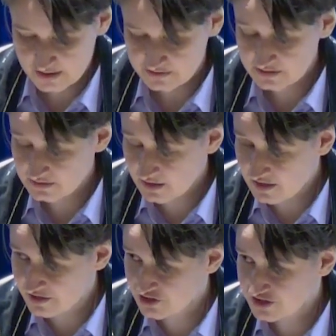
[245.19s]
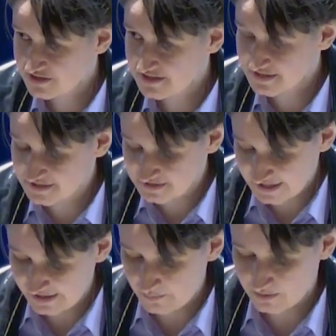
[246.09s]
that encourages
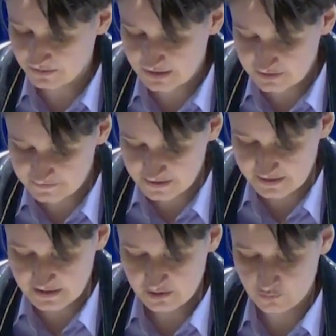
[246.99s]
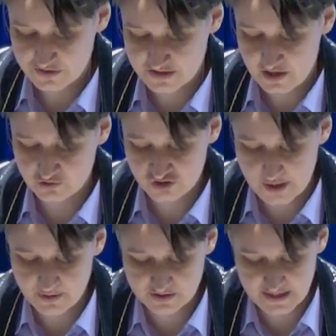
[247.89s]
sustainable giving without
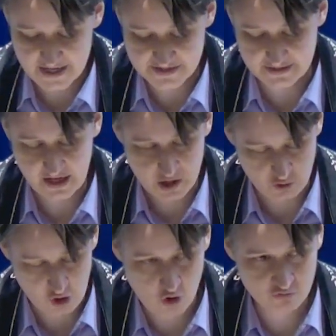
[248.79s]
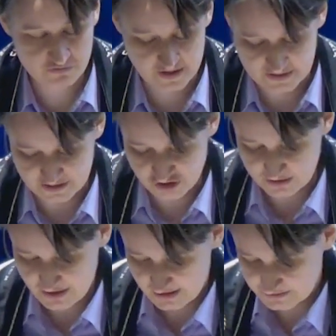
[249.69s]
jeopardizing our own
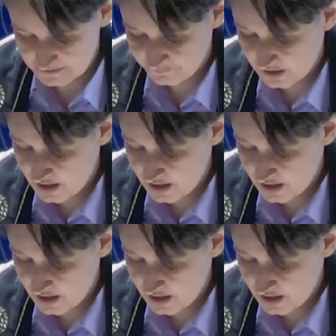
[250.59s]
financial health.